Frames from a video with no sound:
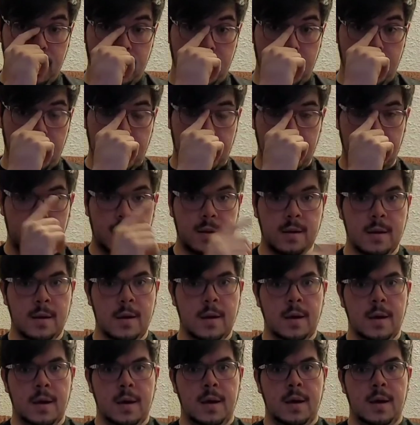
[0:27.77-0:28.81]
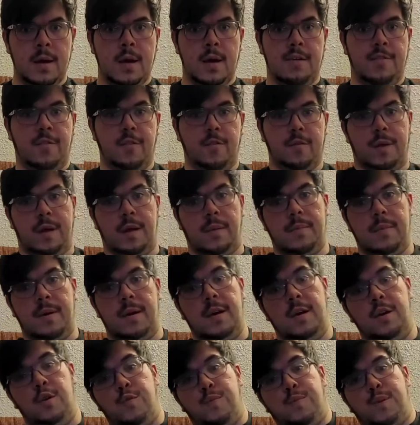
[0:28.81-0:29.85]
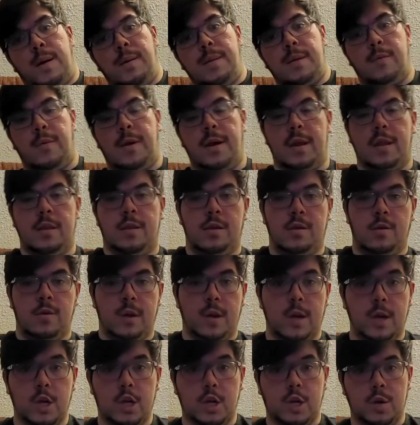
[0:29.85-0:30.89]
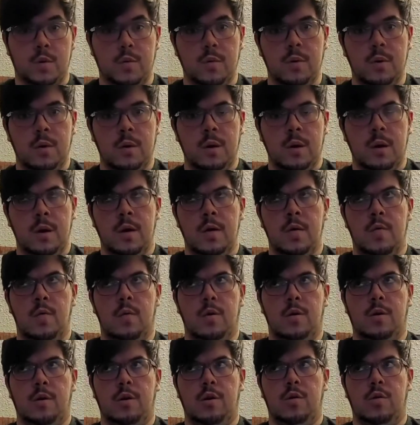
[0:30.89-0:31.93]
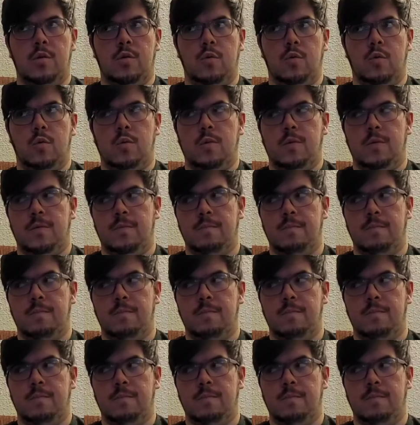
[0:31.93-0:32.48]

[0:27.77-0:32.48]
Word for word: And if you're like me, you've probably ran into an issue where you